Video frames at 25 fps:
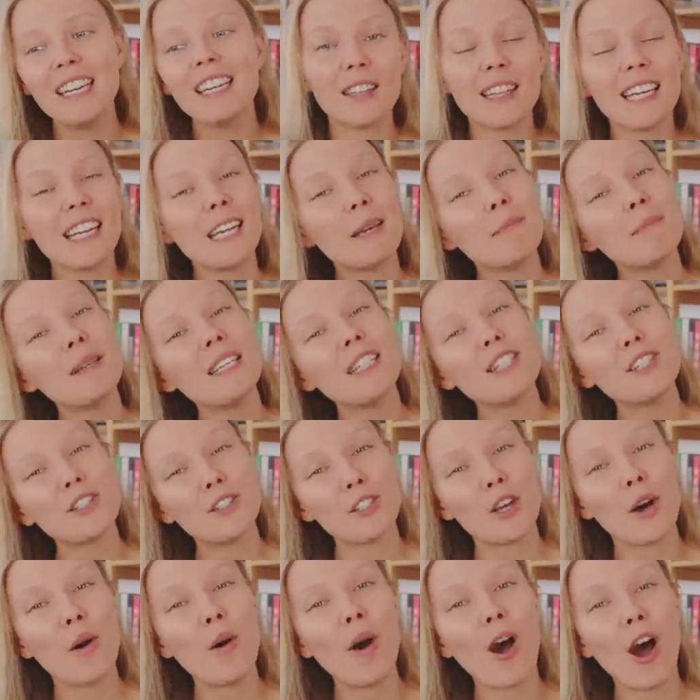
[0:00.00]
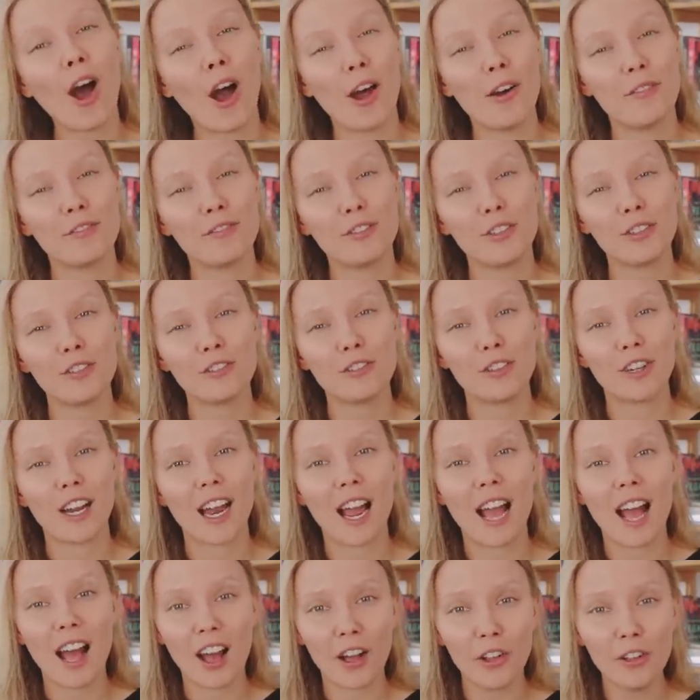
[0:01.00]
They can be so harmful for
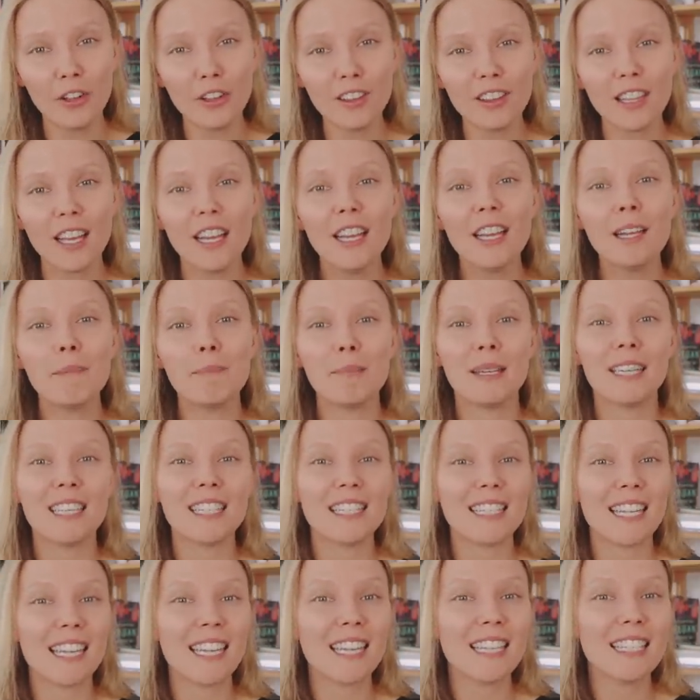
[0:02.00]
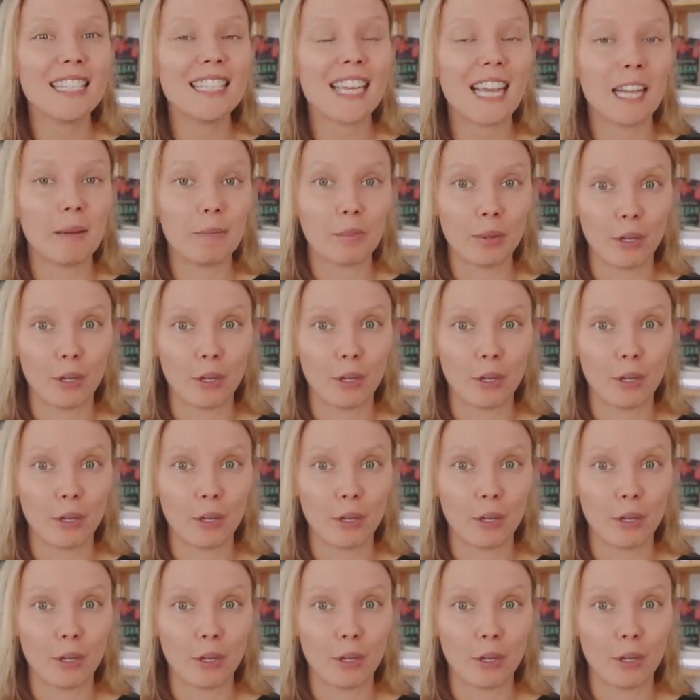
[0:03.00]
our health because they contain